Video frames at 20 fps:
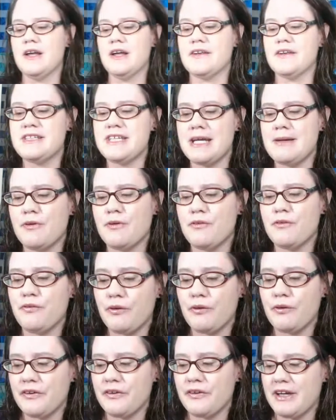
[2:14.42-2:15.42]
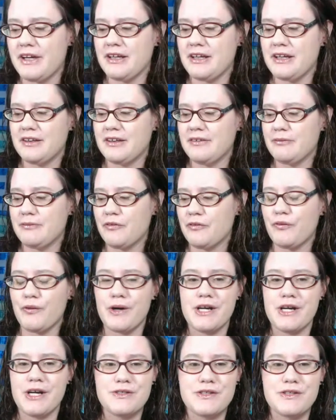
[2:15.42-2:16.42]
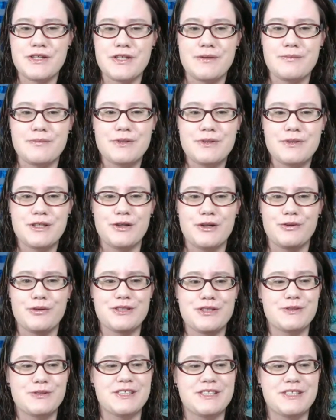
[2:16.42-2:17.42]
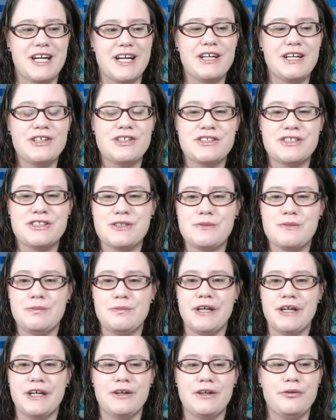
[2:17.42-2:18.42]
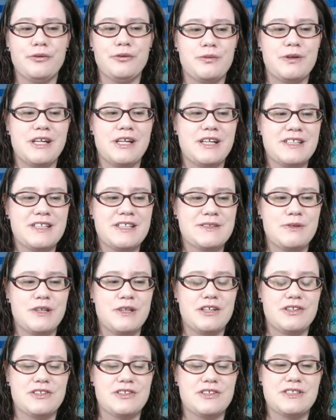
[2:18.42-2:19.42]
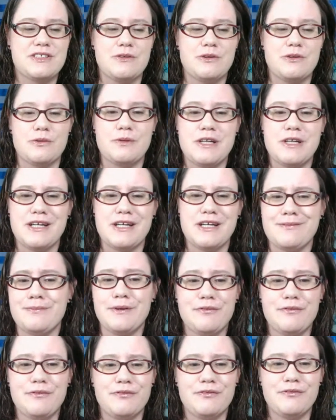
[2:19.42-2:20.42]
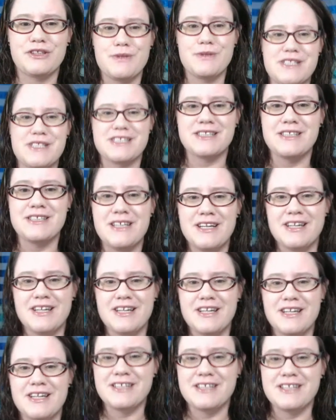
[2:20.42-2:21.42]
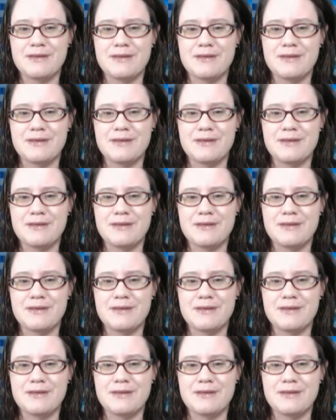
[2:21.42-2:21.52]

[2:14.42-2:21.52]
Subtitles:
The day before I do them, so it's like I could just do plain old readings and we could just do a reading, but for some reason some of